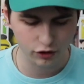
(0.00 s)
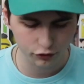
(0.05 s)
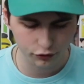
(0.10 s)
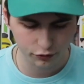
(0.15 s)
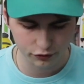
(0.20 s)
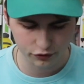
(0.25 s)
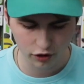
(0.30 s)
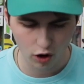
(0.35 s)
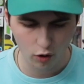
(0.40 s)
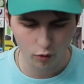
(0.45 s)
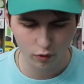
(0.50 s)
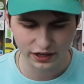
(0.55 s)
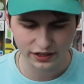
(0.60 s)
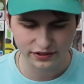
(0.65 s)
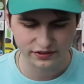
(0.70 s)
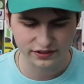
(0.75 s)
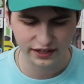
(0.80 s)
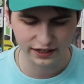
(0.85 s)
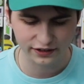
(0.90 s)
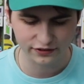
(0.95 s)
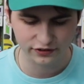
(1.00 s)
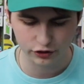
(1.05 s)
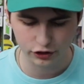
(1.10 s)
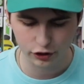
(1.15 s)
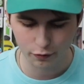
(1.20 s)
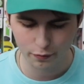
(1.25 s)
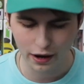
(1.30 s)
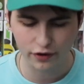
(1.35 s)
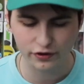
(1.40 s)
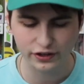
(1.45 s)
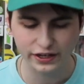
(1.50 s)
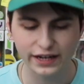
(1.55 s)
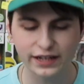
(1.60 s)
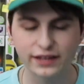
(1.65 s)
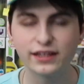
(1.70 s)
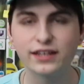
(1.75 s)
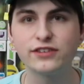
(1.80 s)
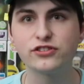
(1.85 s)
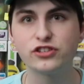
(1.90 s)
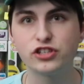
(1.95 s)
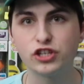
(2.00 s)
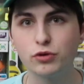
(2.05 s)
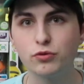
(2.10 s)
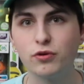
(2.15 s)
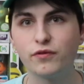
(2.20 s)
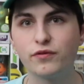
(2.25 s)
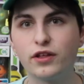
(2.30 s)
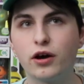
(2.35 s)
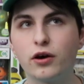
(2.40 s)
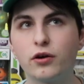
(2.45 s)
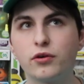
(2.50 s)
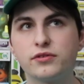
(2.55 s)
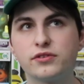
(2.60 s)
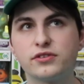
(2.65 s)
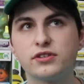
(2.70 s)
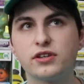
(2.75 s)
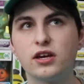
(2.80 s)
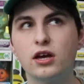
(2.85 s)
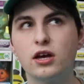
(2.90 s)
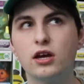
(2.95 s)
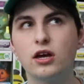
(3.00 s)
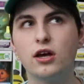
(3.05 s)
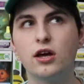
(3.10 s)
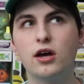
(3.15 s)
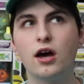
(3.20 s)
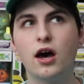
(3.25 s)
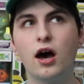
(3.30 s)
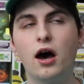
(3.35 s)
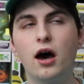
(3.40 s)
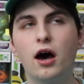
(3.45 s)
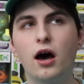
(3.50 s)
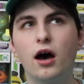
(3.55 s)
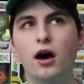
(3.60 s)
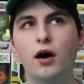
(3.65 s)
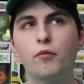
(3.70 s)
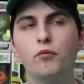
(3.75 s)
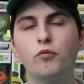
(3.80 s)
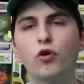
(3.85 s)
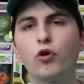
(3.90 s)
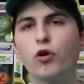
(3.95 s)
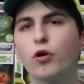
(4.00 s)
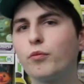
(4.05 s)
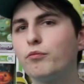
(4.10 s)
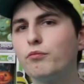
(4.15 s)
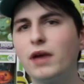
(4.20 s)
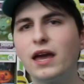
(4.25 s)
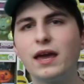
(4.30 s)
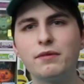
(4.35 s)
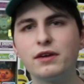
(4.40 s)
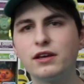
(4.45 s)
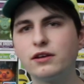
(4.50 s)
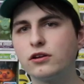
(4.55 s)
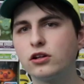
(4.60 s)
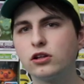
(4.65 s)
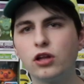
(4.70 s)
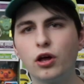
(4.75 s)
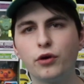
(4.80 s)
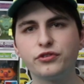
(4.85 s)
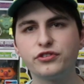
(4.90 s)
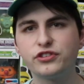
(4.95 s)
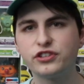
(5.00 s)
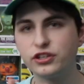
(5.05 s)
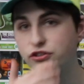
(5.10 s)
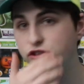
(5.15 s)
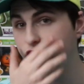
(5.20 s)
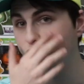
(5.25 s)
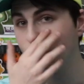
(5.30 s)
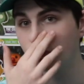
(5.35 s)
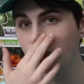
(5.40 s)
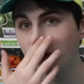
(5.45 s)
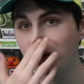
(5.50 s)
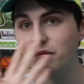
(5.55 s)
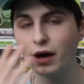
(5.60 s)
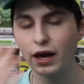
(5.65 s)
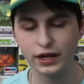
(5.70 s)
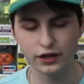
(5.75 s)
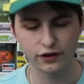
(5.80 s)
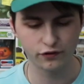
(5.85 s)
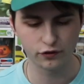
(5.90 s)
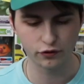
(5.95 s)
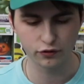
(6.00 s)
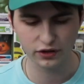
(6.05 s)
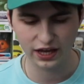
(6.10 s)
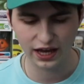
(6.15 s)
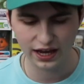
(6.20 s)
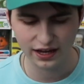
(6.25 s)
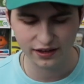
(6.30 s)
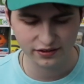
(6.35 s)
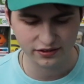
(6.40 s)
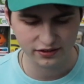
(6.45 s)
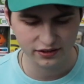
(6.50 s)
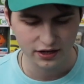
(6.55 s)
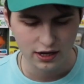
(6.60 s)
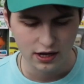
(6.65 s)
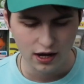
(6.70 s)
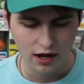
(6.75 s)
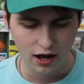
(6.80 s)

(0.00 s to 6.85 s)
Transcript: Those ones are all 1 and 6, so you're bound to get at least two of those um, or maybe close to two when buying a full case.